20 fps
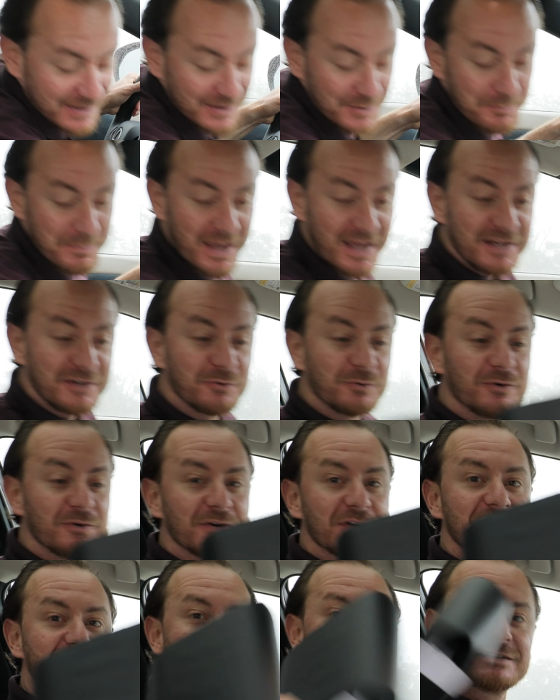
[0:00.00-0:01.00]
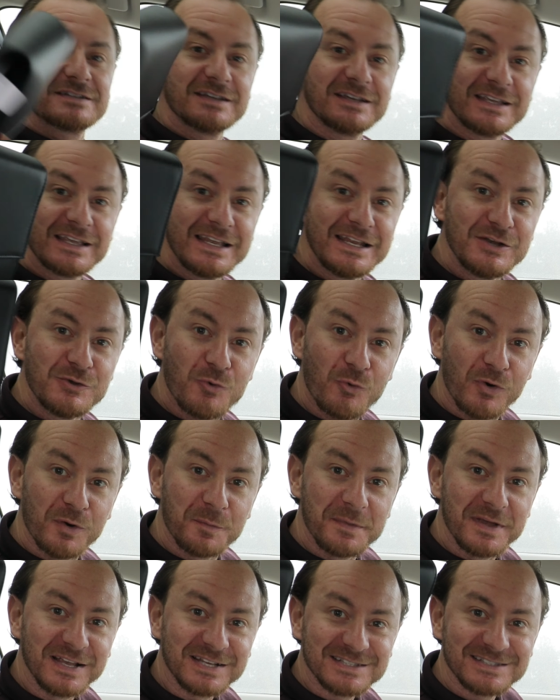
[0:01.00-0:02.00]
the manual is
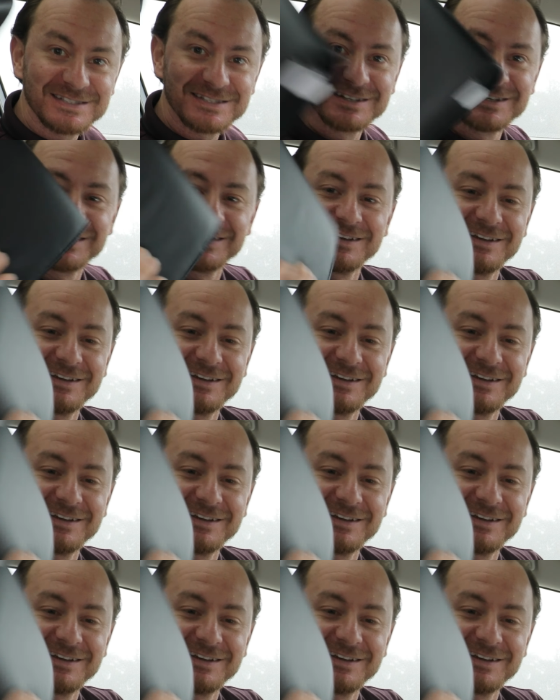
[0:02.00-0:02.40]
enormous.